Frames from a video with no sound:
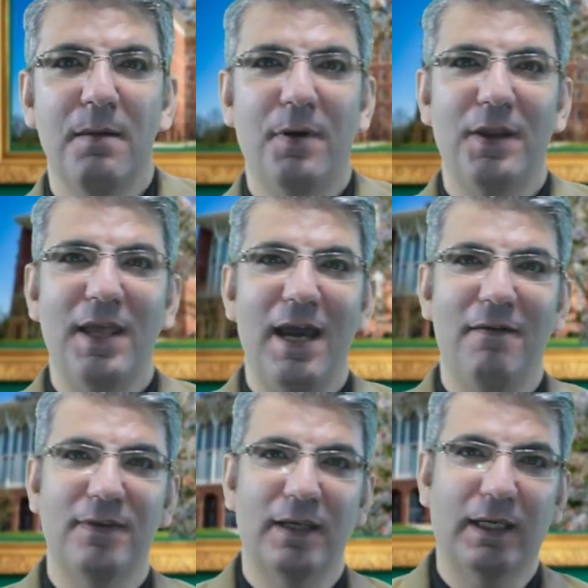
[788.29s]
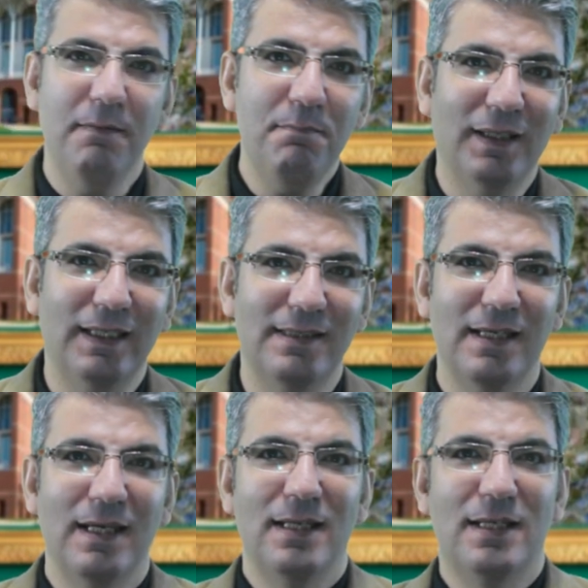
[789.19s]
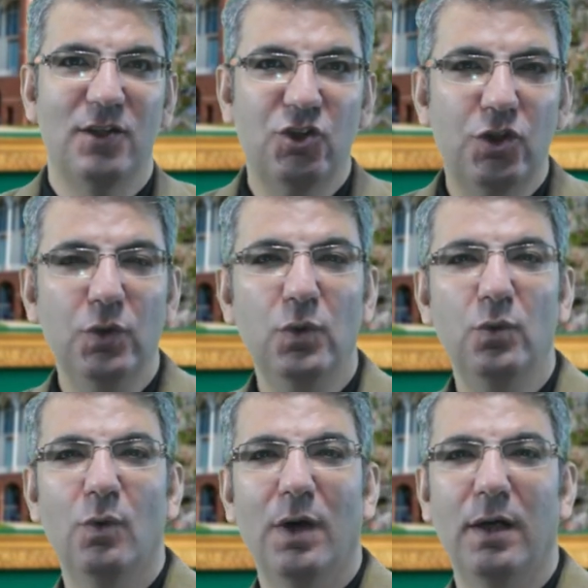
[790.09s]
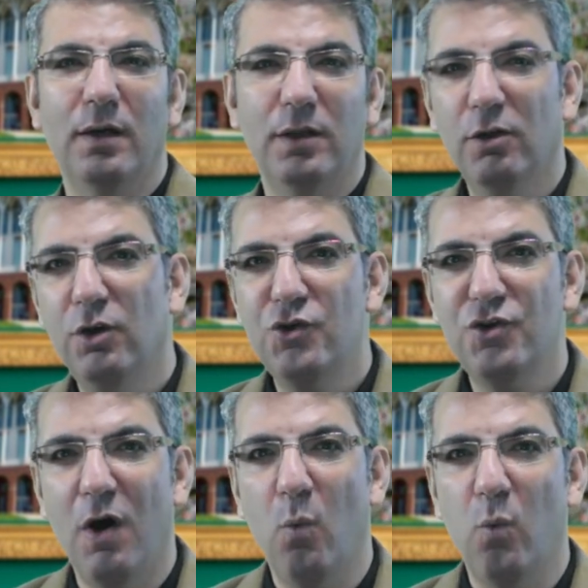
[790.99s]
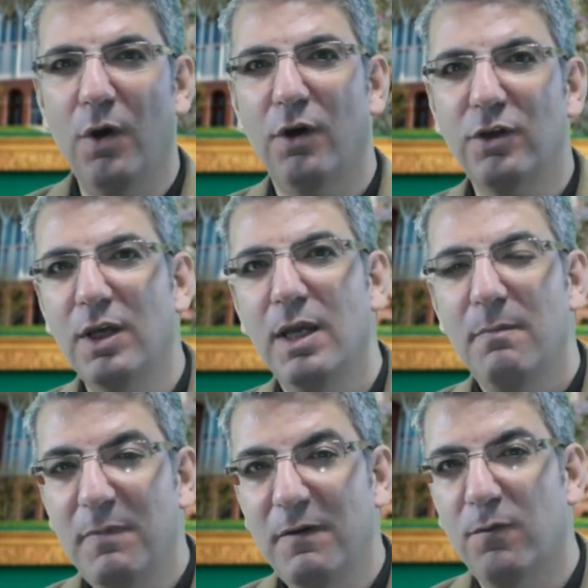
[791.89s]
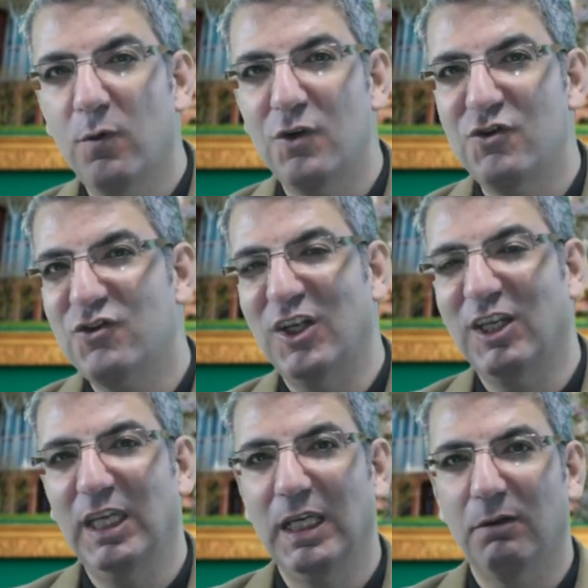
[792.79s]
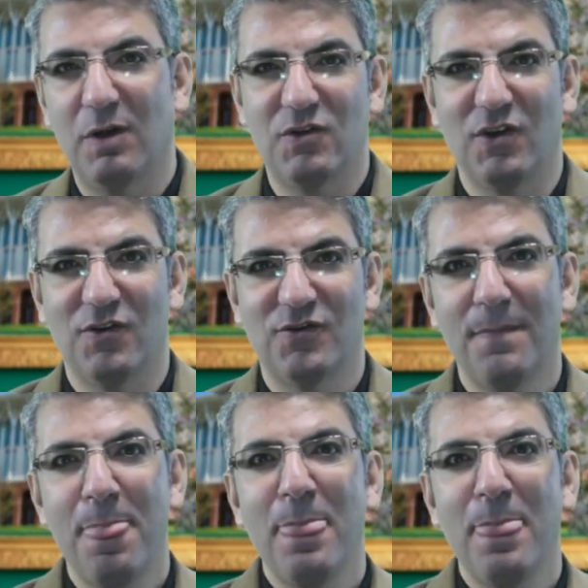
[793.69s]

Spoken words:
but have to complete the 2 years of work before seeking residence.